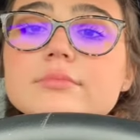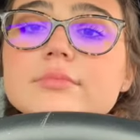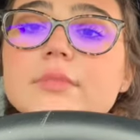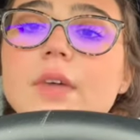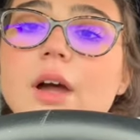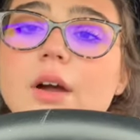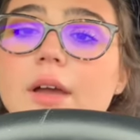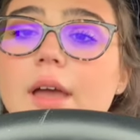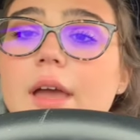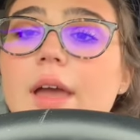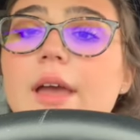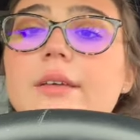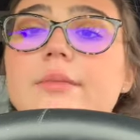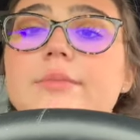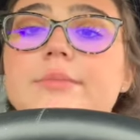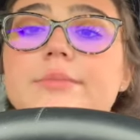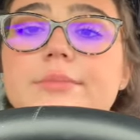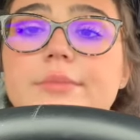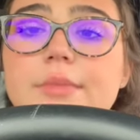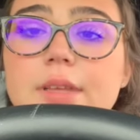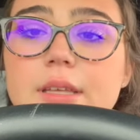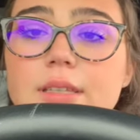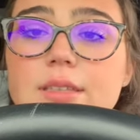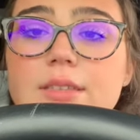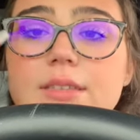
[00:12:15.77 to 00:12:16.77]
Okay,
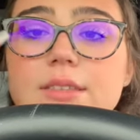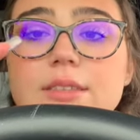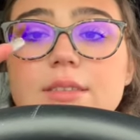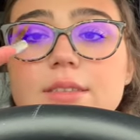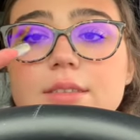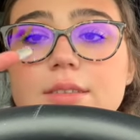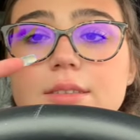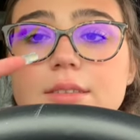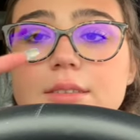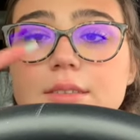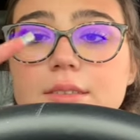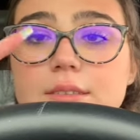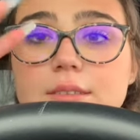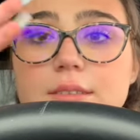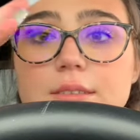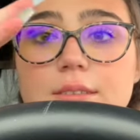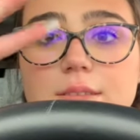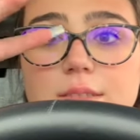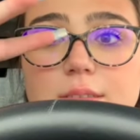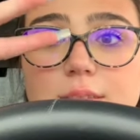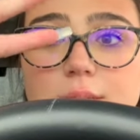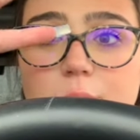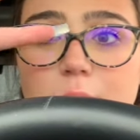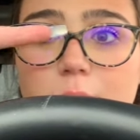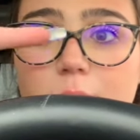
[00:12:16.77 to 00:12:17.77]
peace.
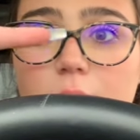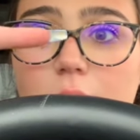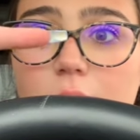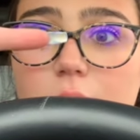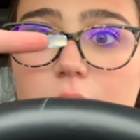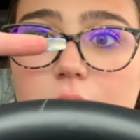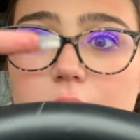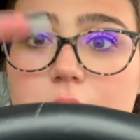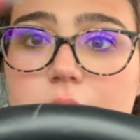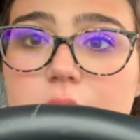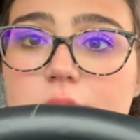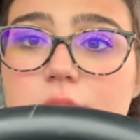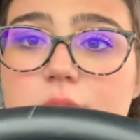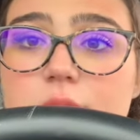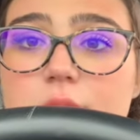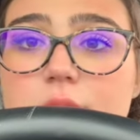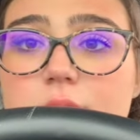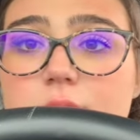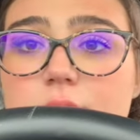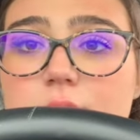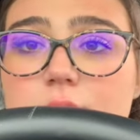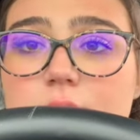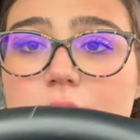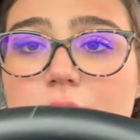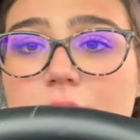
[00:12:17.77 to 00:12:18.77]
Peace.
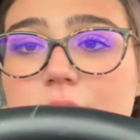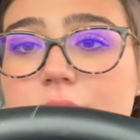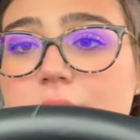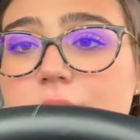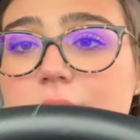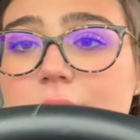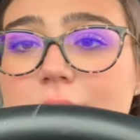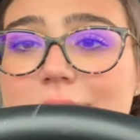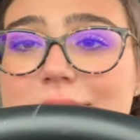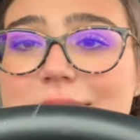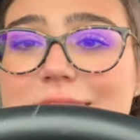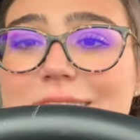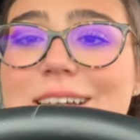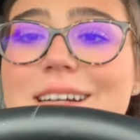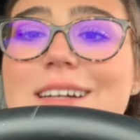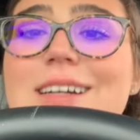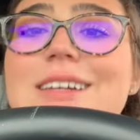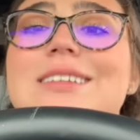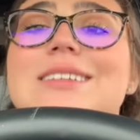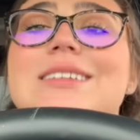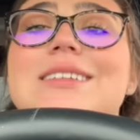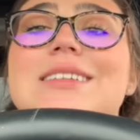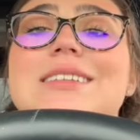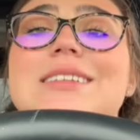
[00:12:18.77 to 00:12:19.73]
I'll see you guys later.